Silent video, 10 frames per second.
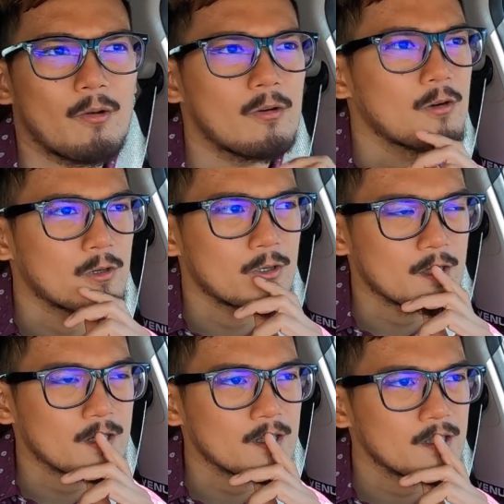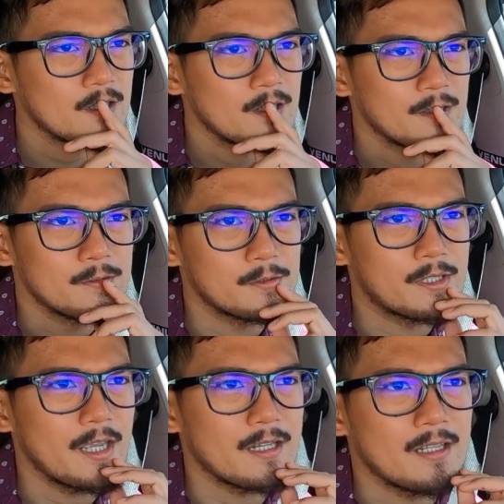Or you
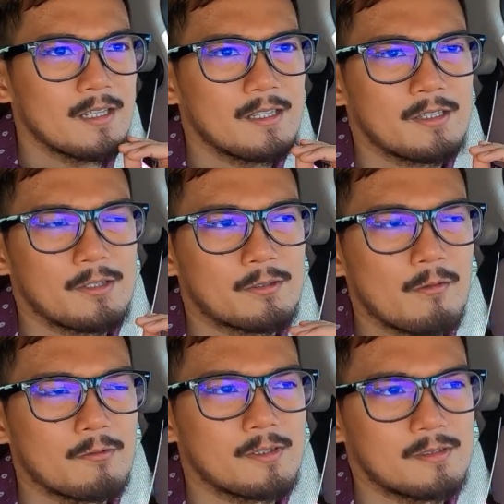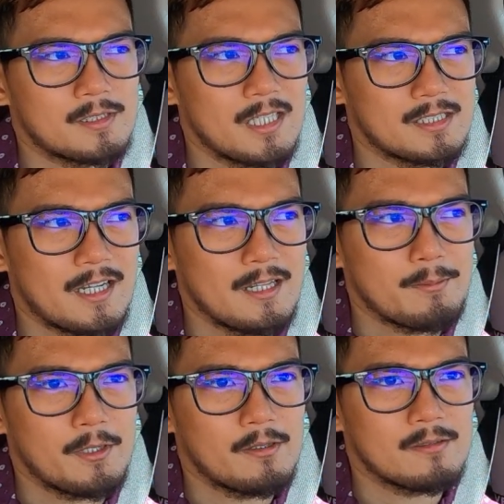get you don't take
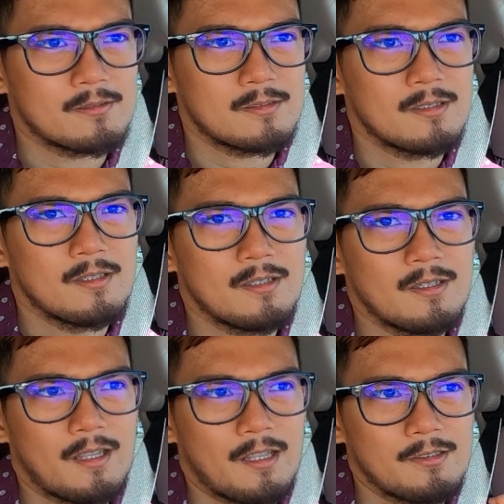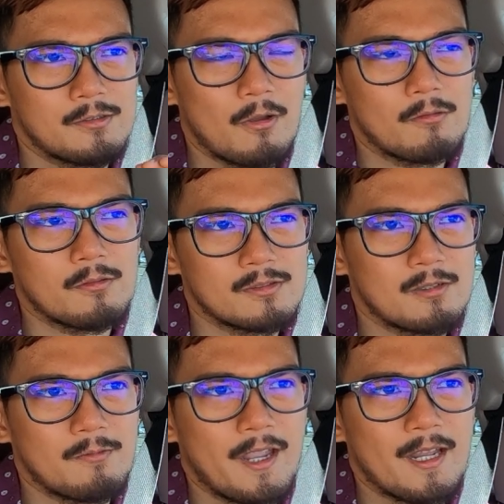diet pills and you don't lose
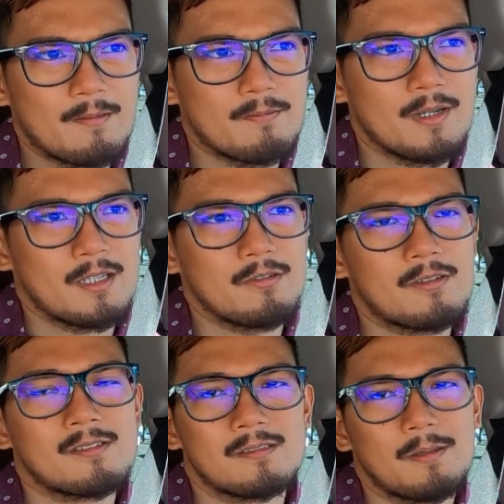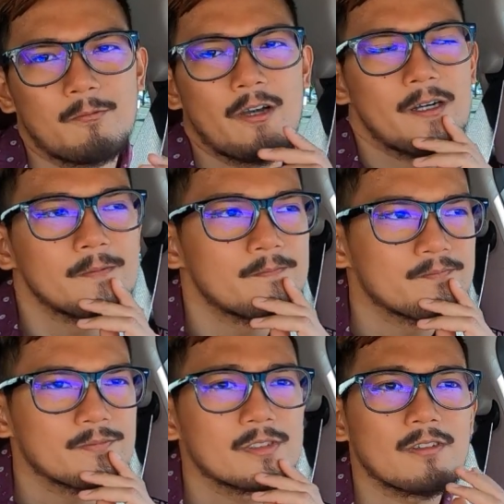the weight but you can sleep well?
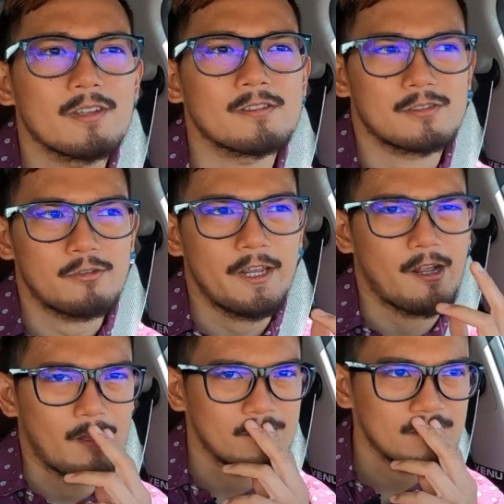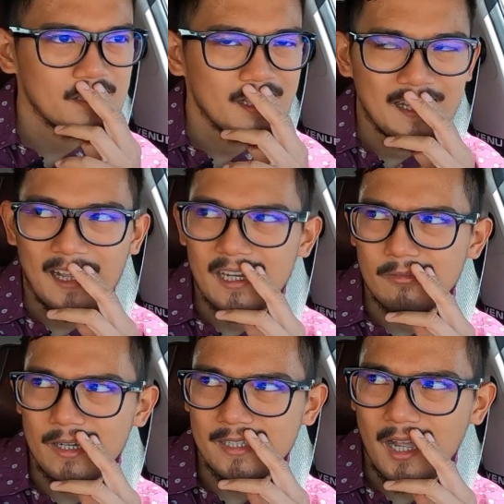So there's a trade off.
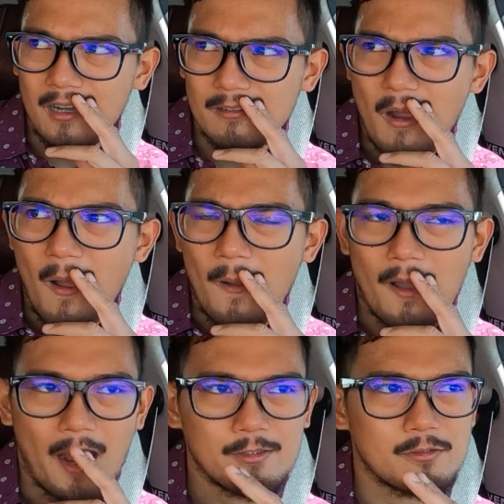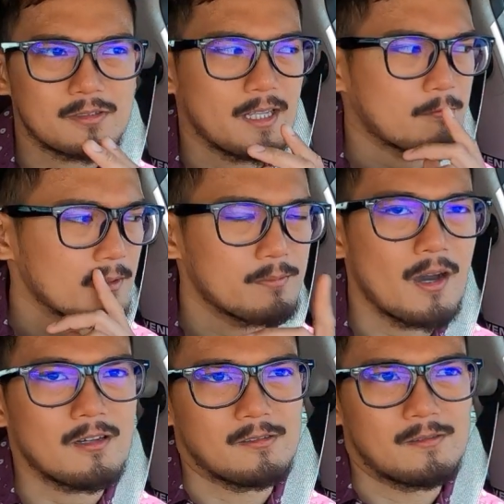And right now, I took like one
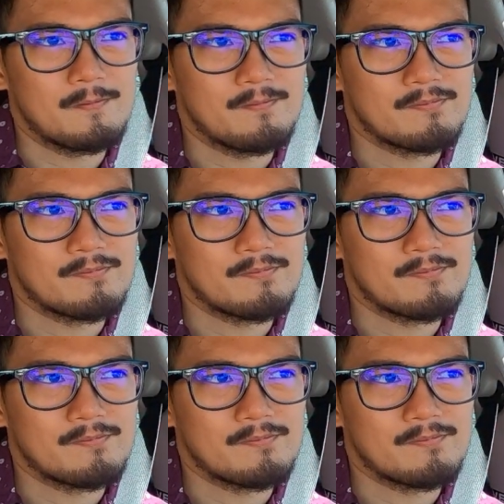bottle.